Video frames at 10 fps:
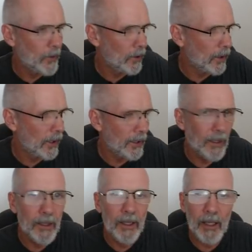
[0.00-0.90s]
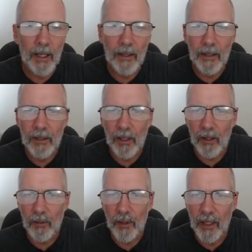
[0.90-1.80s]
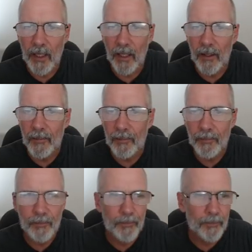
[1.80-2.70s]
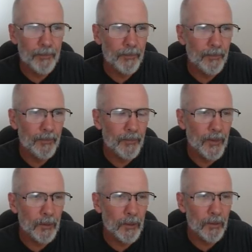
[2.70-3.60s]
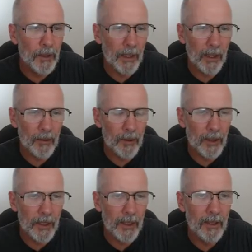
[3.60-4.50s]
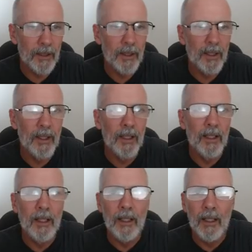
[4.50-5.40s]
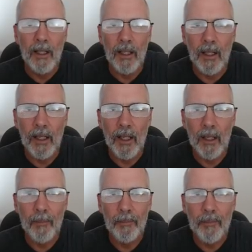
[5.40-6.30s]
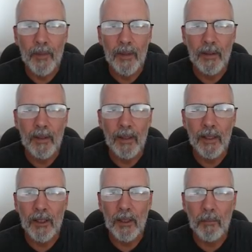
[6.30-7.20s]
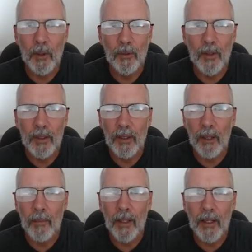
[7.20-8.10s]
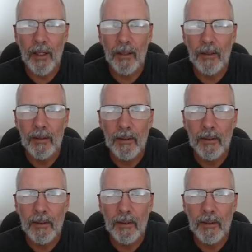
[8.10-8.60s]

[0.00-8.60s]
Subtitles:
so that I can get this over here. Let's move that over there. And let's move this up here.